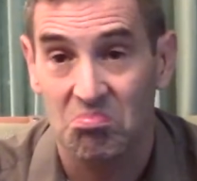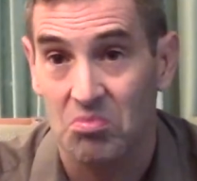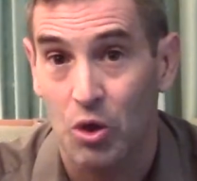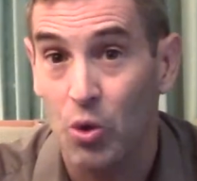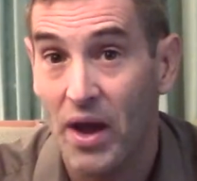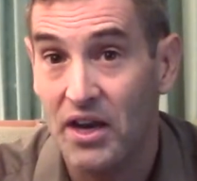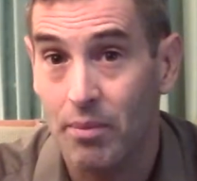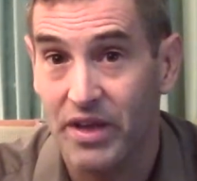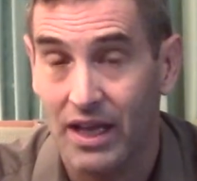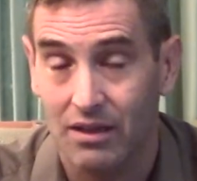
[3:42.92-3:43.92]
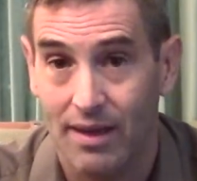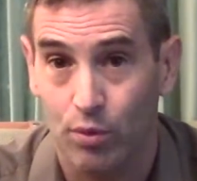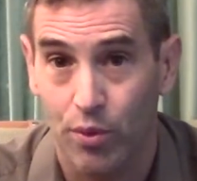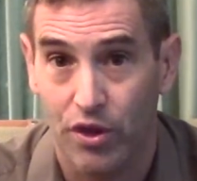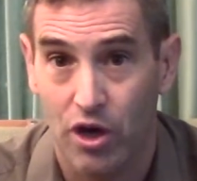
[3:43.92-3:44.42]
who end up getting labeled
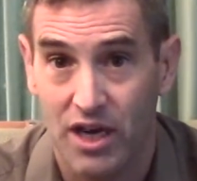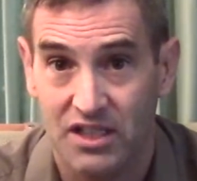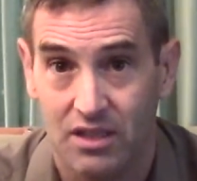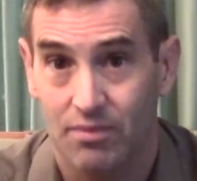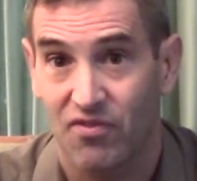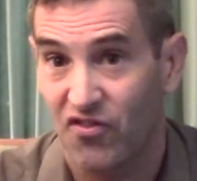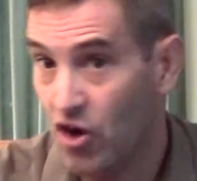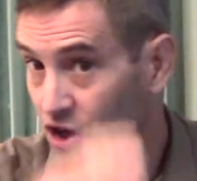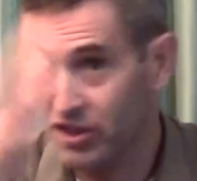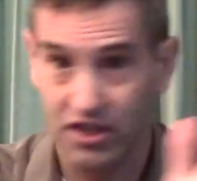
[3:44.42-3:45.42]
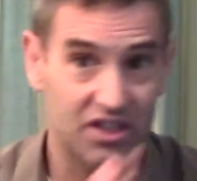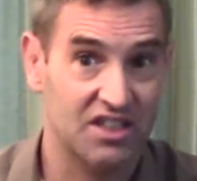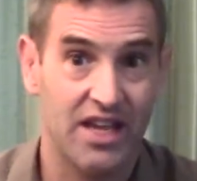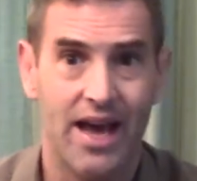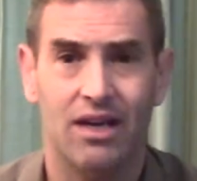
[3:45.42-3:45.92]
with autism fall into this
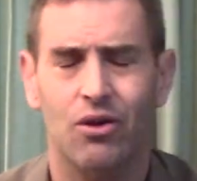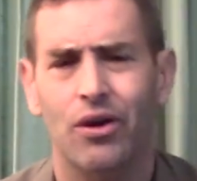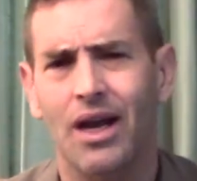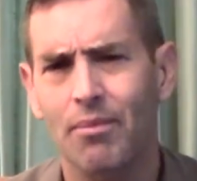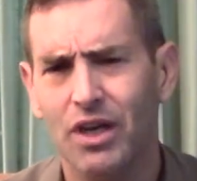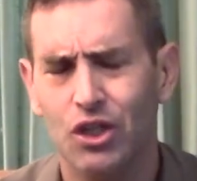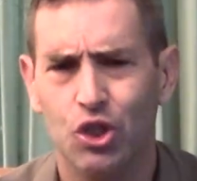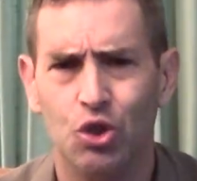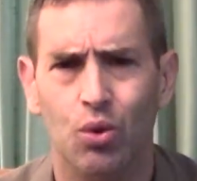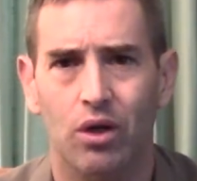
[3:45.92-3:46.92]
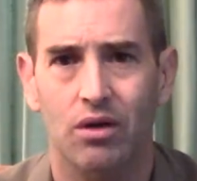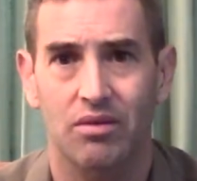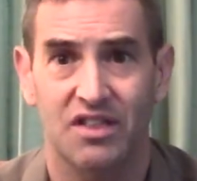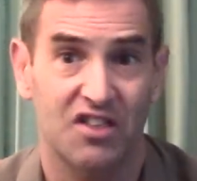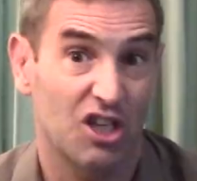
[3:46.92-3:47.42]
category? I'm not sure.
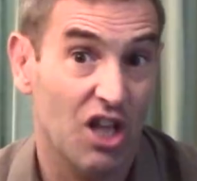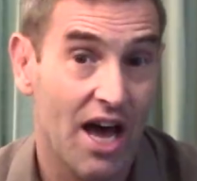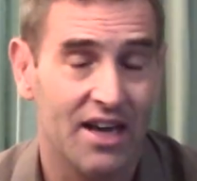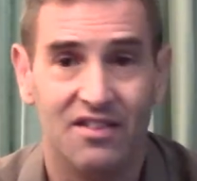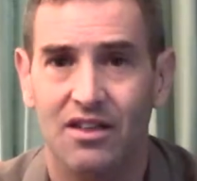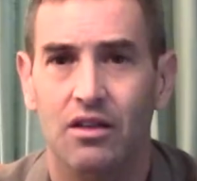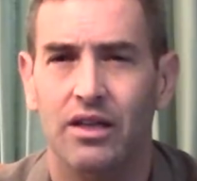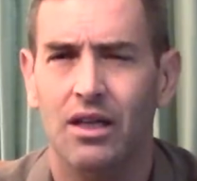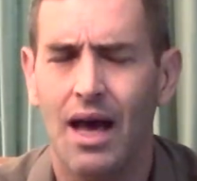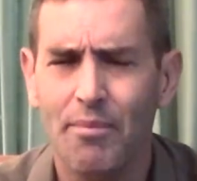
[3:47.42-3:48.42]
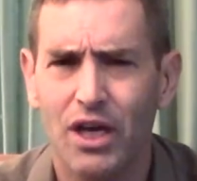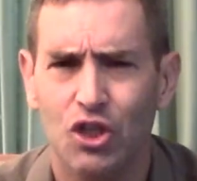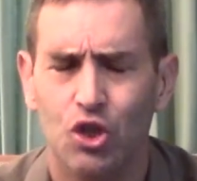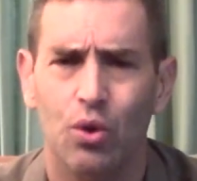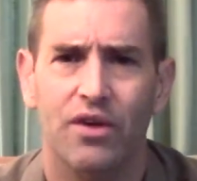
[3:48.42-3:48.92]
Is it a lot? Is it a little? I'm not
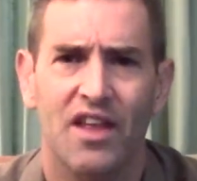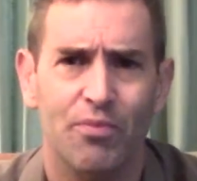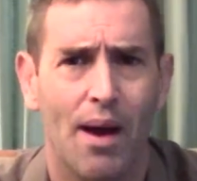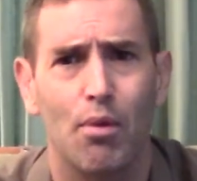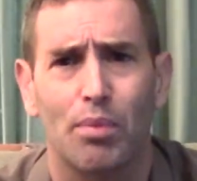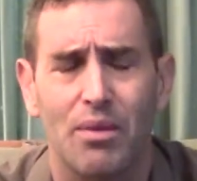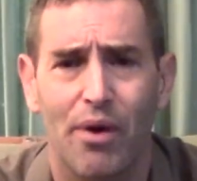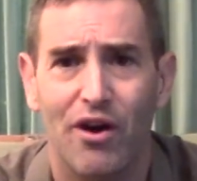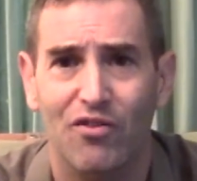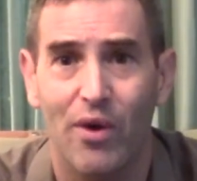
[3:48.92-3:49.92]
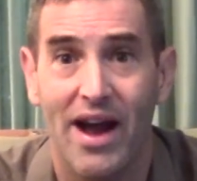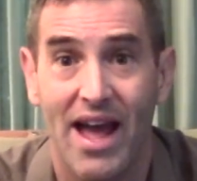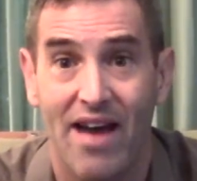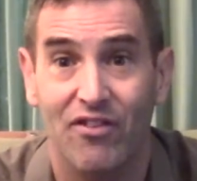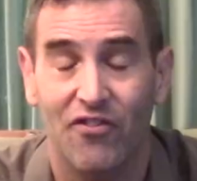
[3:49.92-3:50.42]
sure. And that's probably part of why I
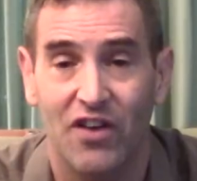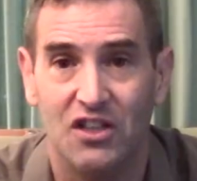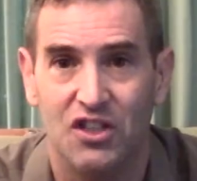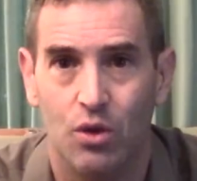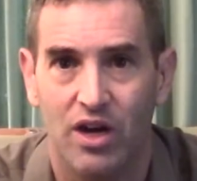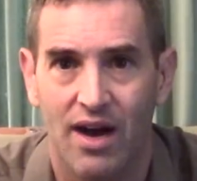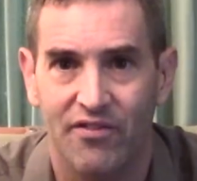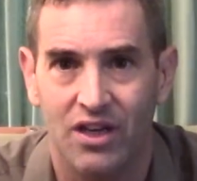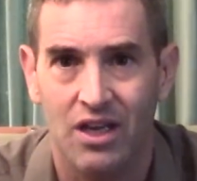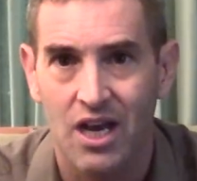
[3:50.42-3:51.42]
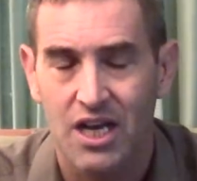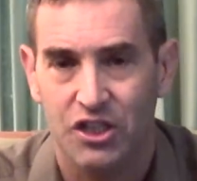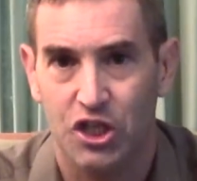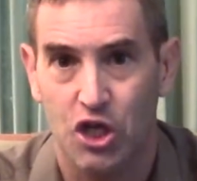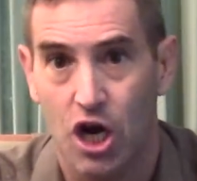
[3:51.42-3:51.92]
haven't felt so confident
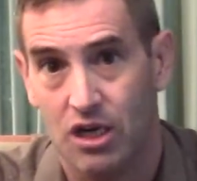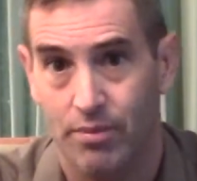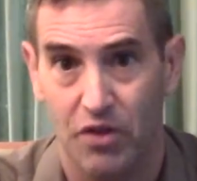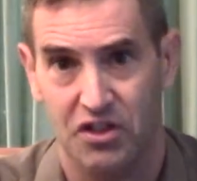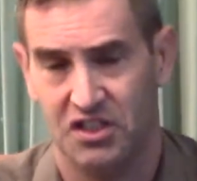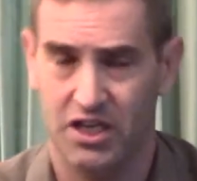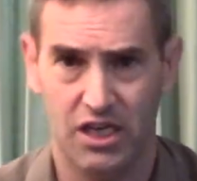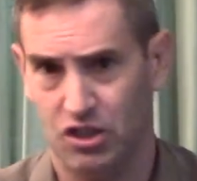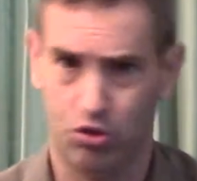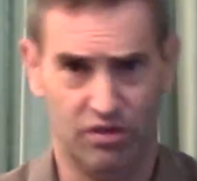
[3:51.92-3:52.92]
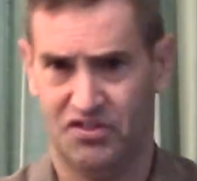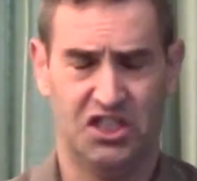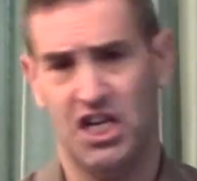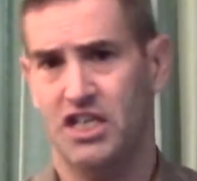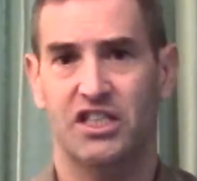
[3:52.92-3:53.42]
to talk about this in any sort of
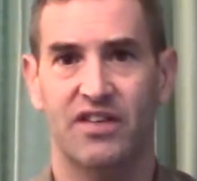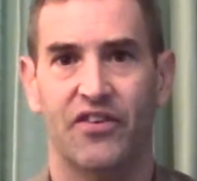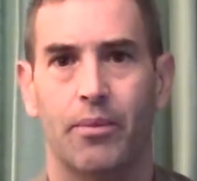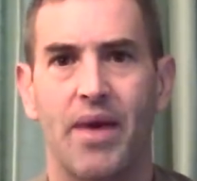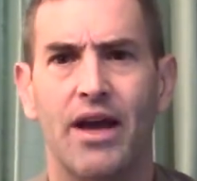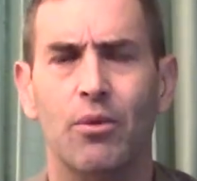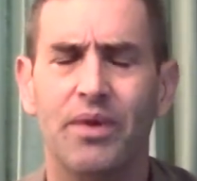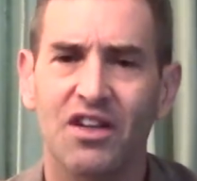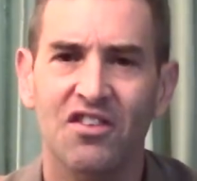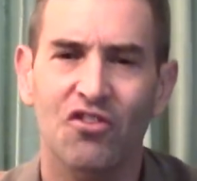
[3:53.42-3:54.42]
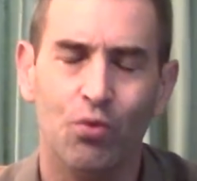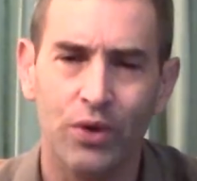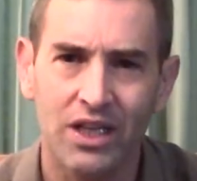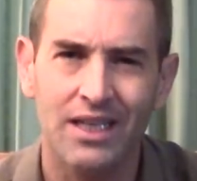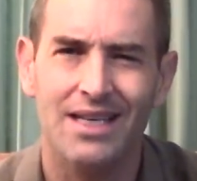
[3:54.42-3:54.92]
scientific manner, because it's
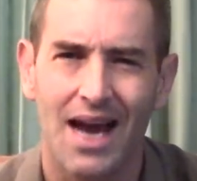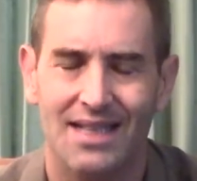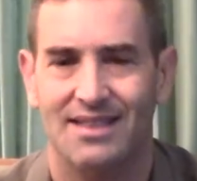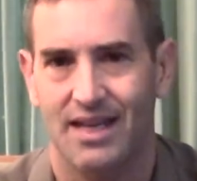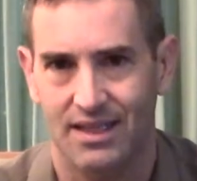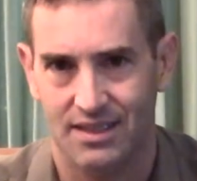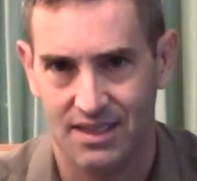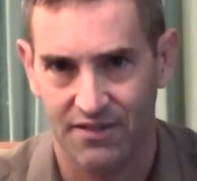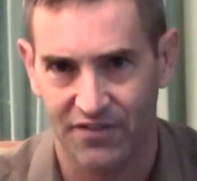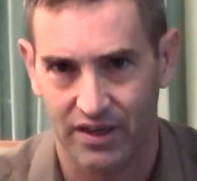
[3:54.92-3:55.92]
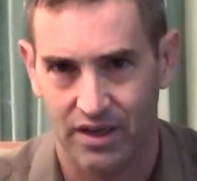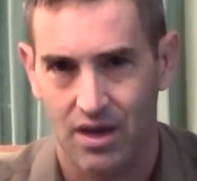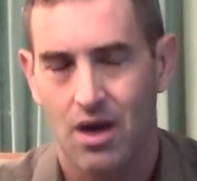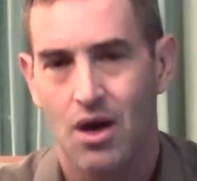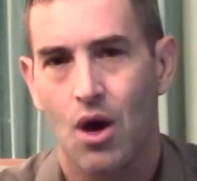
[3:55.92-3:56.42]
really not scientific
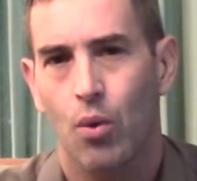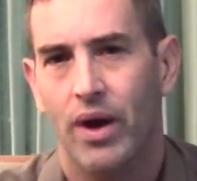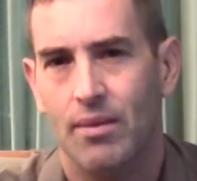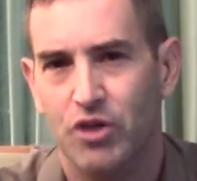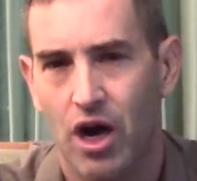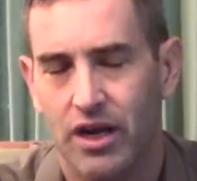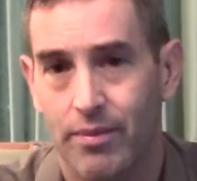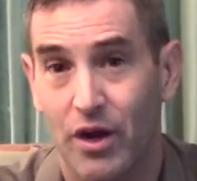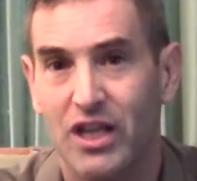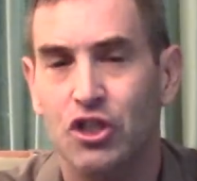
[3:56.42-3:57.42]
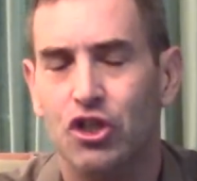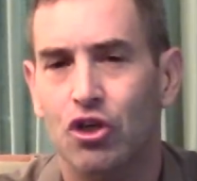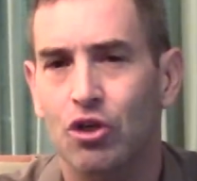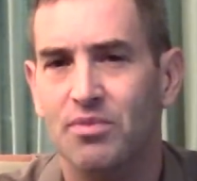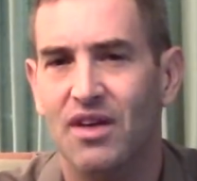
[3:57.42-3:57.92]
what I'm talking about in
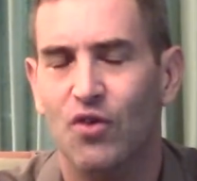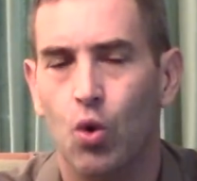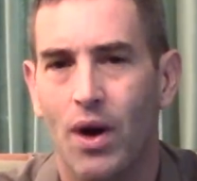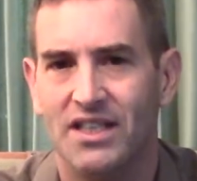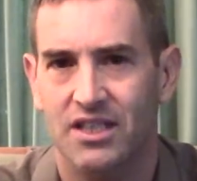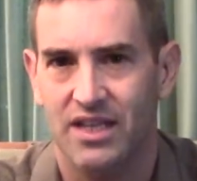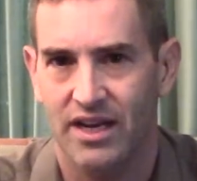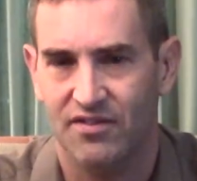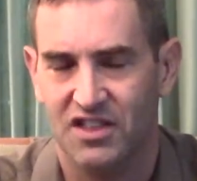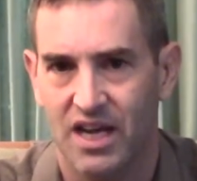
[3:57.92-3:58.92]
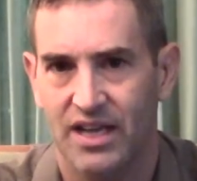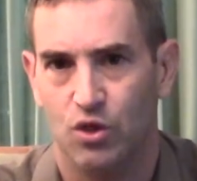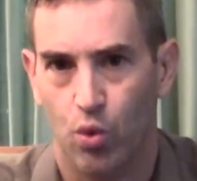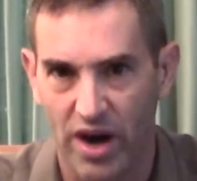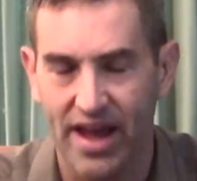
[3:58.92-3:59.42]
terms of quantitative science
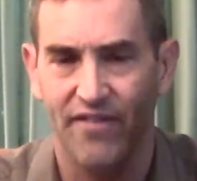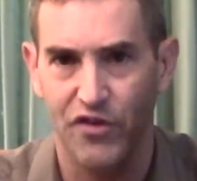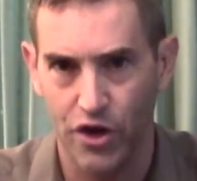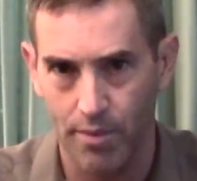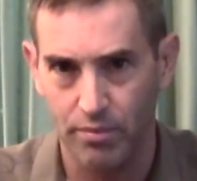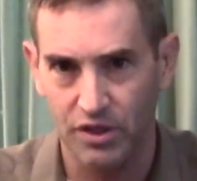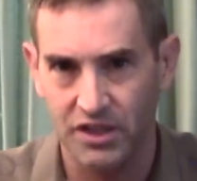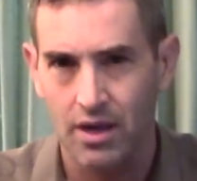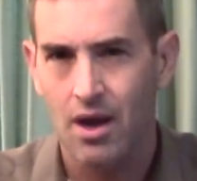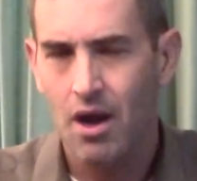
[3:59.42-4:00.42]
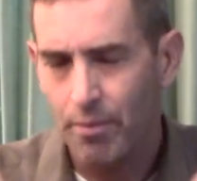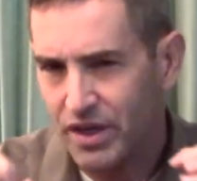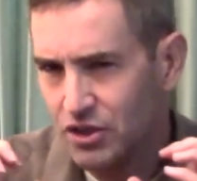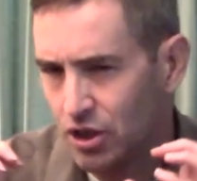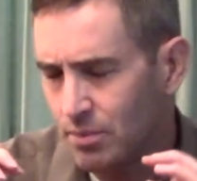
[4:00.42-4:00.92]
where I have numbers. But
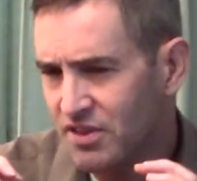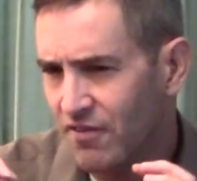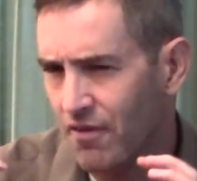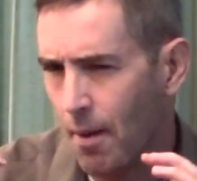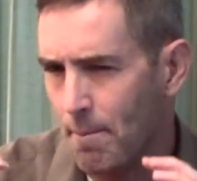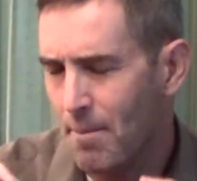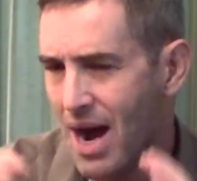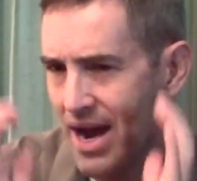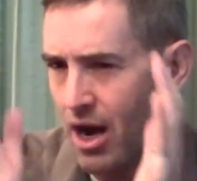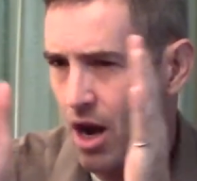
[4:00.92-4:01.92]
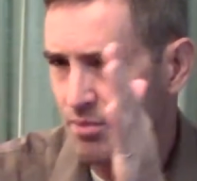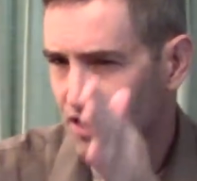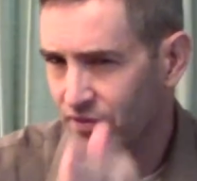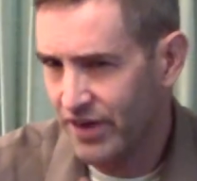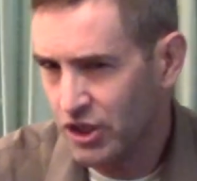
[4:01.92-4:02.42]
in terms of my
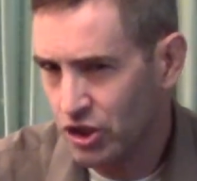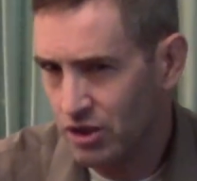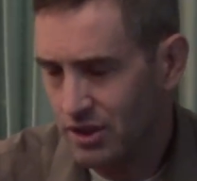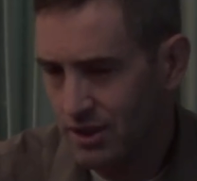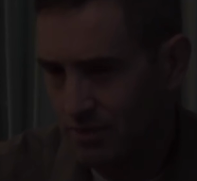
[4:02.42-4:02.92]
observations,